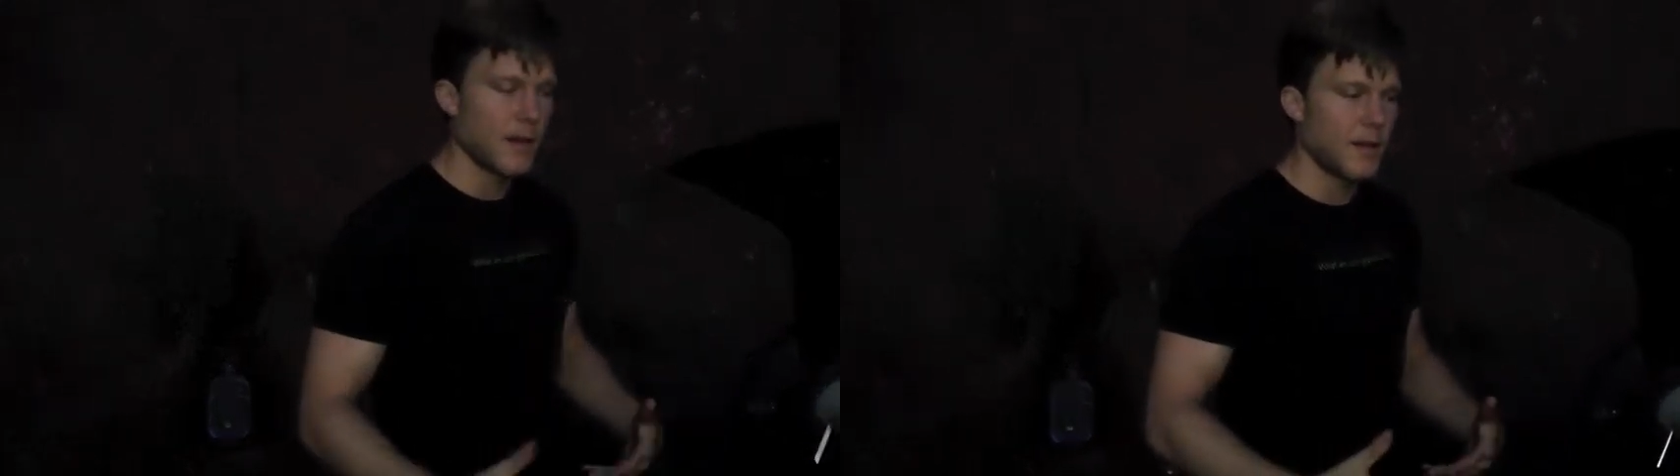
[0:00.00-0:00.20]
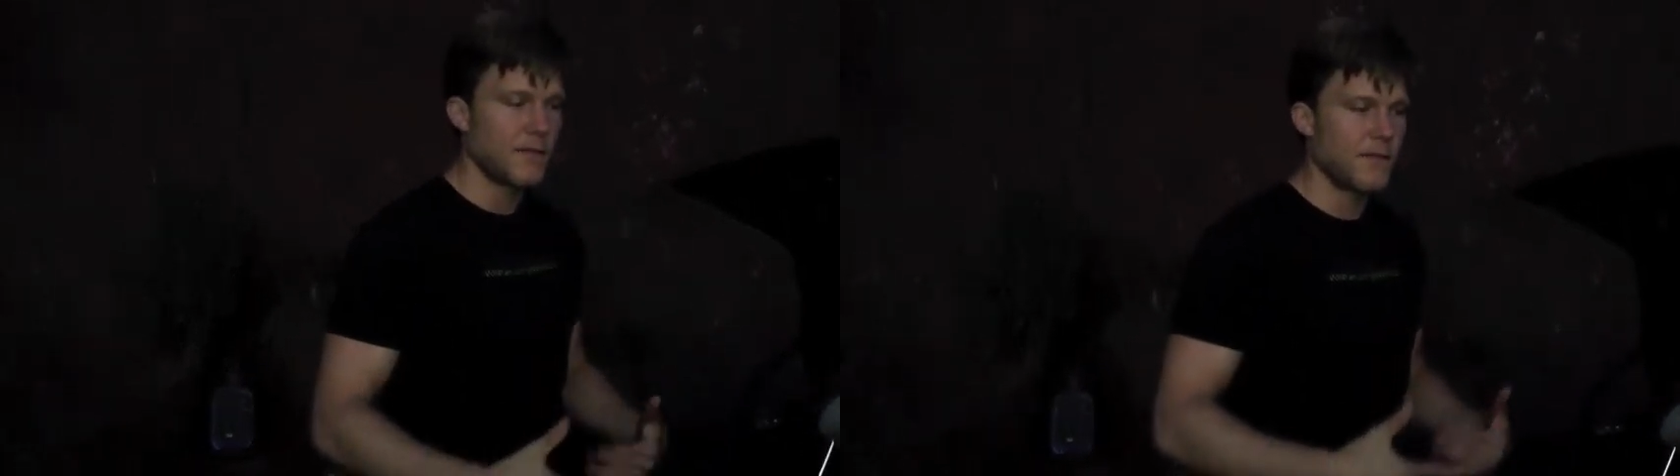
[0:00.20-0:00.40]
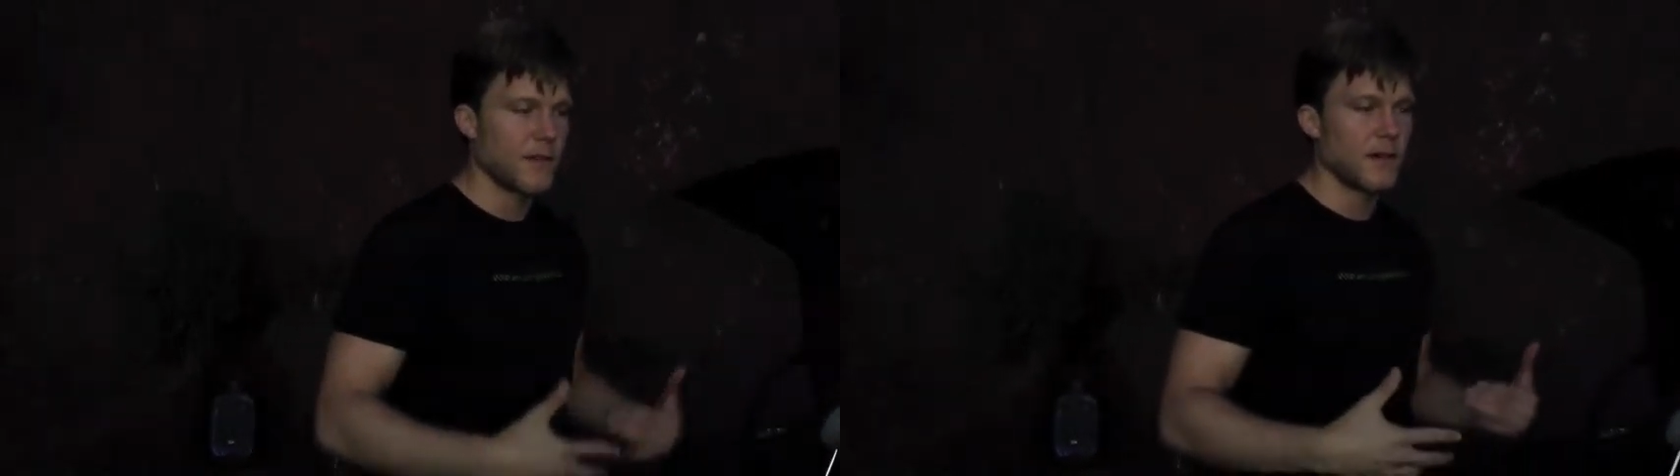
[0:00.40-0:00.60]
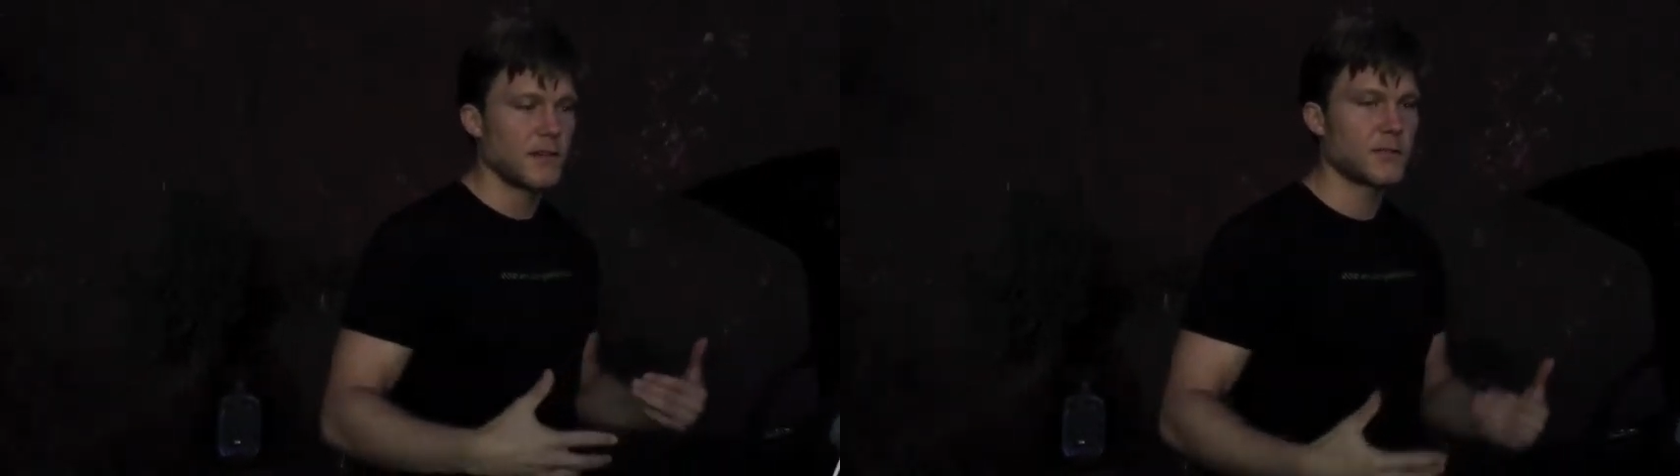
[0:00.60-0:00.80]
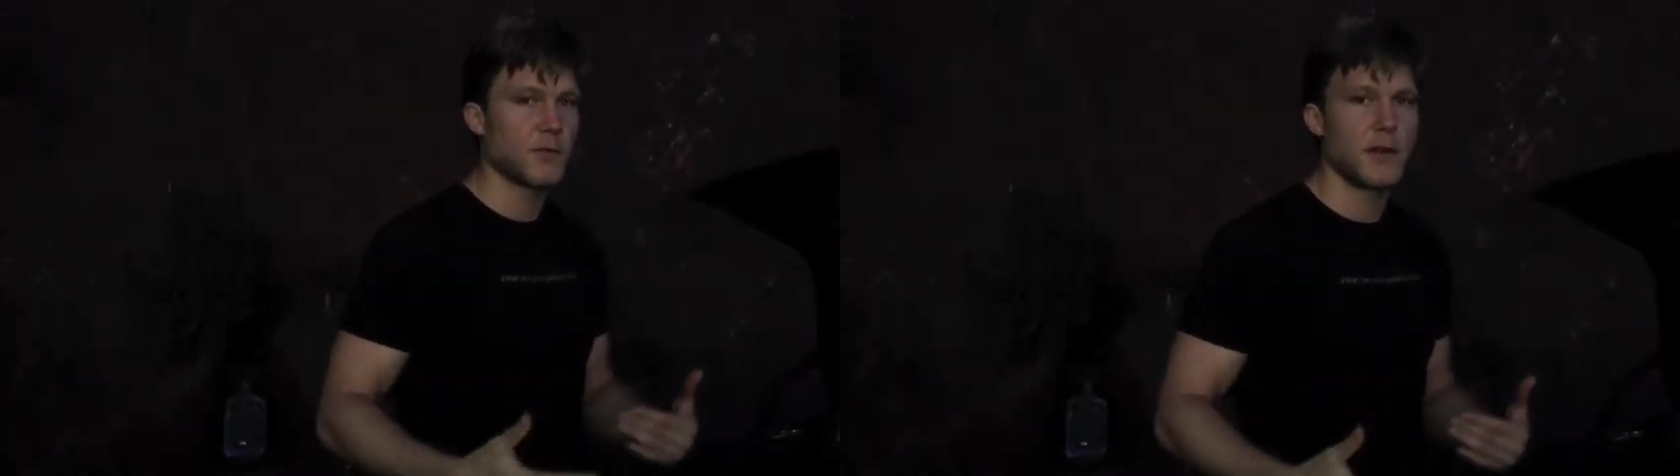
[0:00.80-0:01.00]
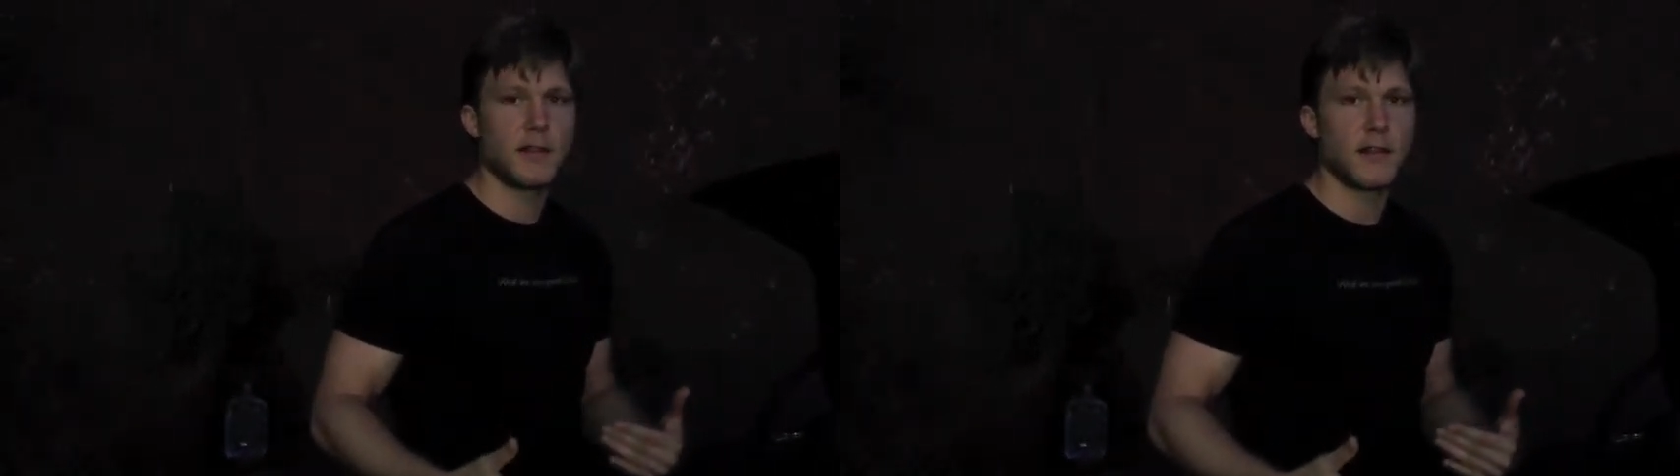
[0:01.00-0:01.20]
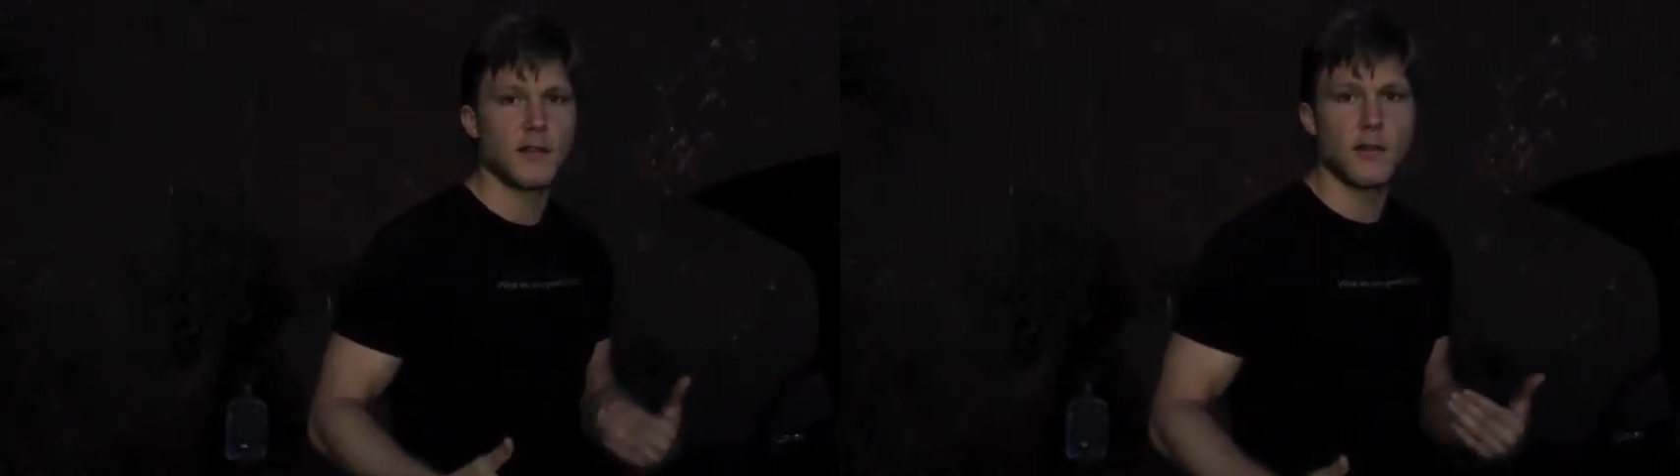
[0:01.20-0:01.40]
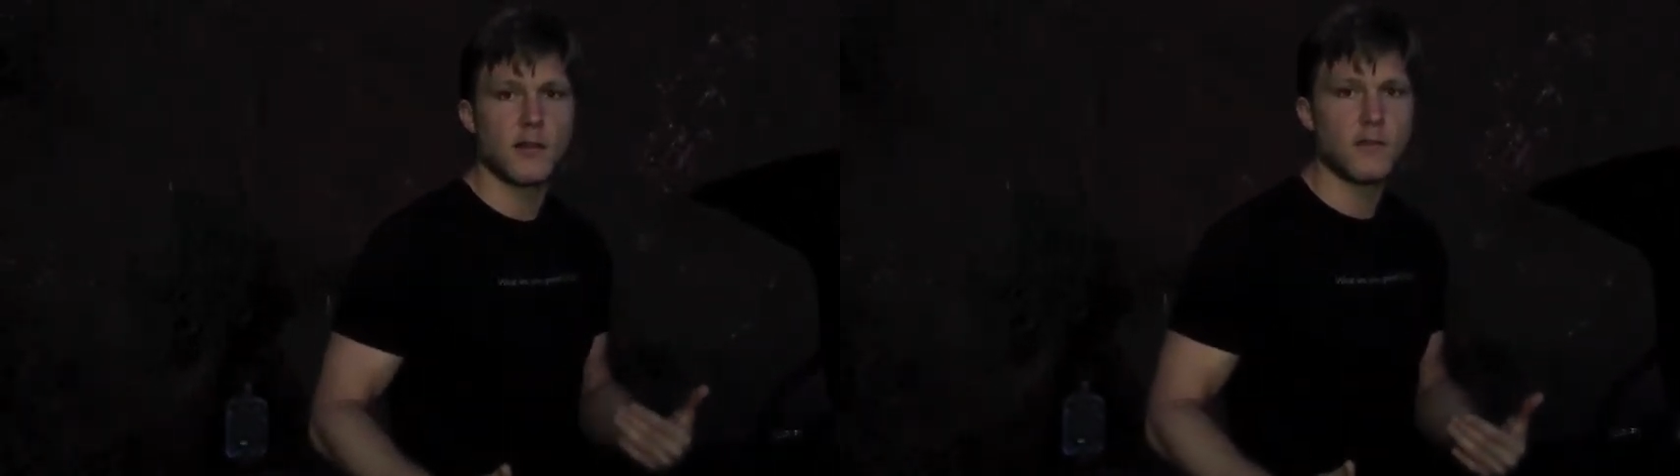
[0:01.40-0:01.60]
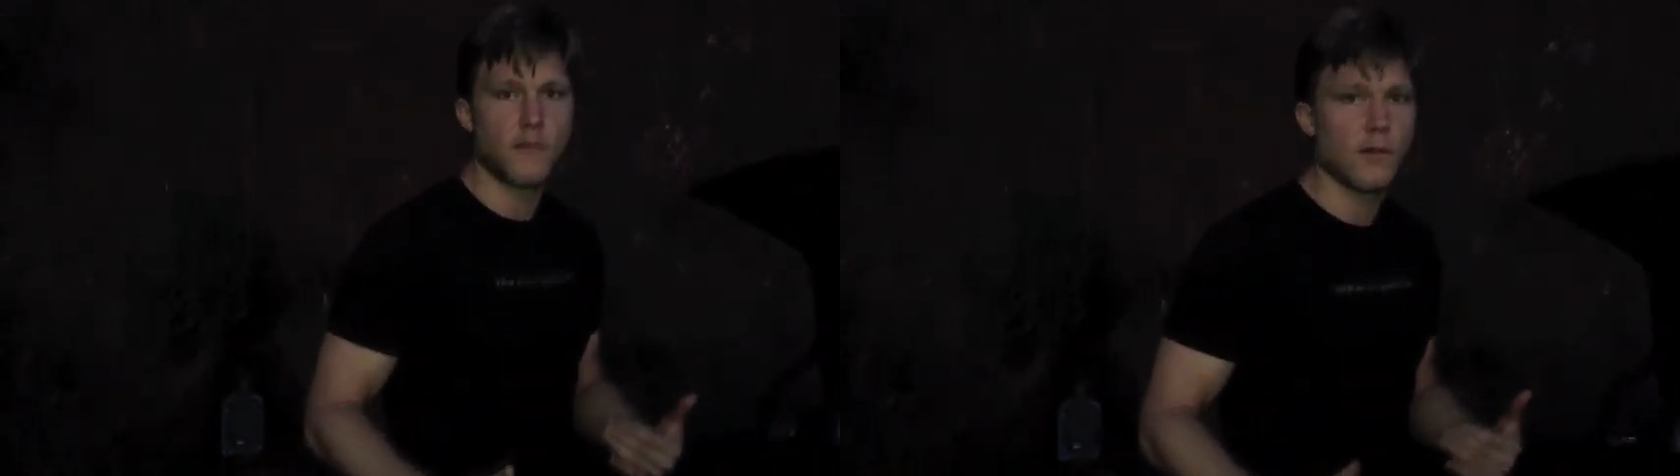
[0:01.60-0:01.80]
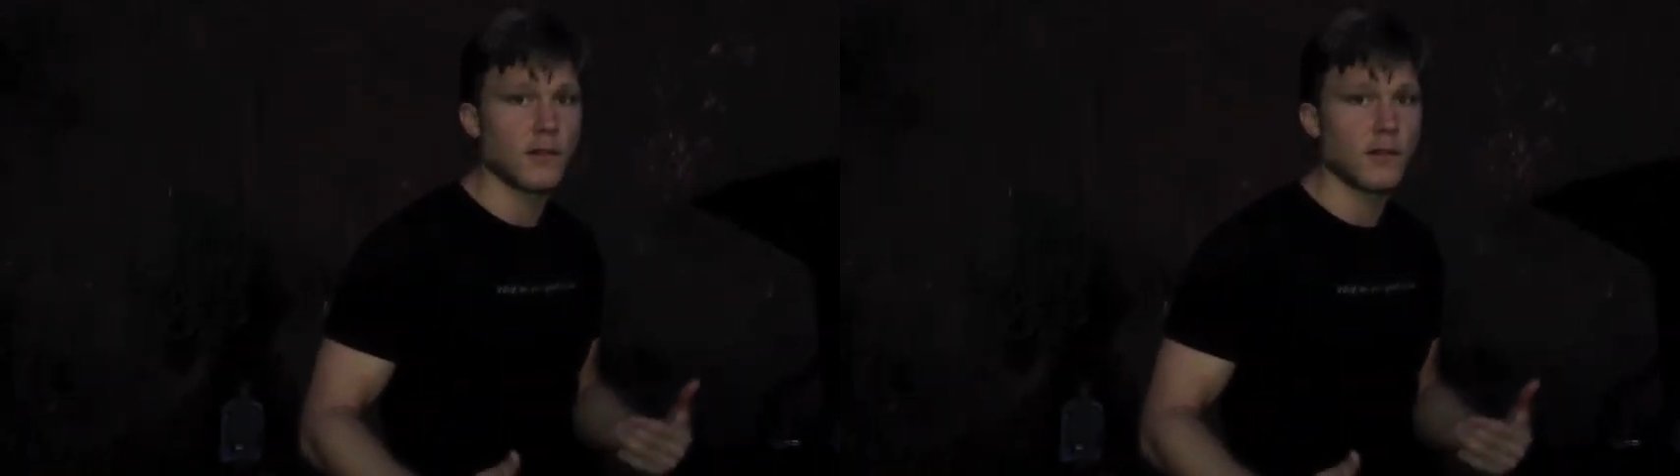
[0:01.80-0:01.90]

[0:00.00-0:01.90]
if the spring that you're going for